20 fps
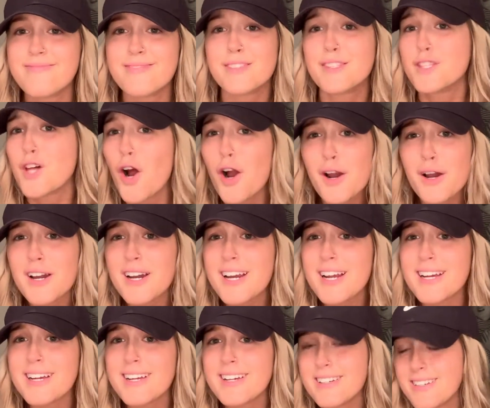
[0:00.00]

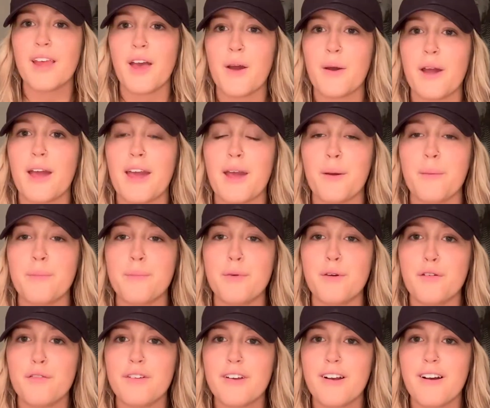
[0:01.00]
Sorry. Okay,
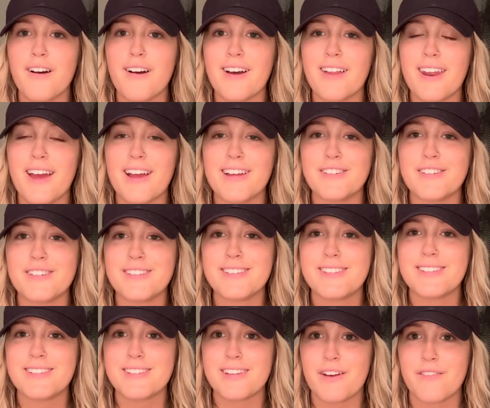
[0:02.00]
moving on. I just
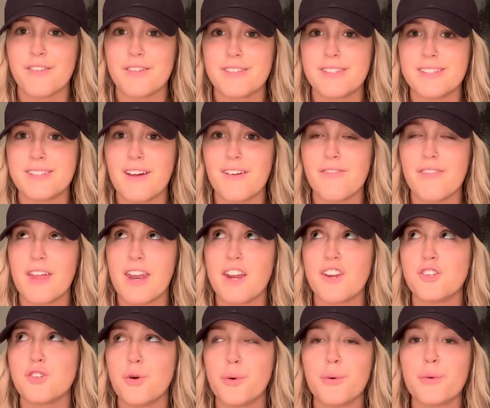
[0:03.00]
discovered stuff that I
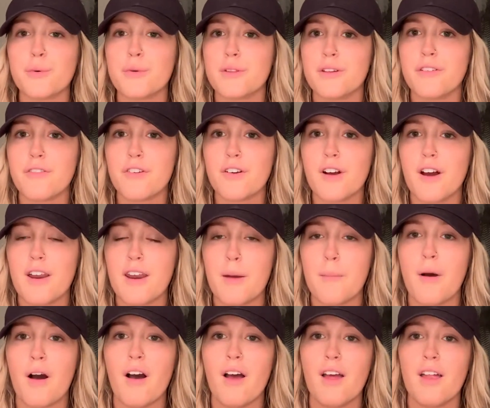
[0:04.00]
totally forgot I
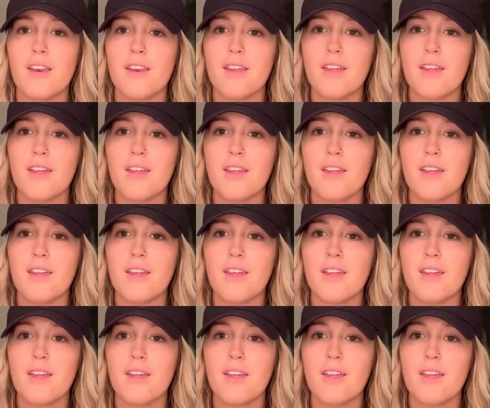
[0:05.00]
bought.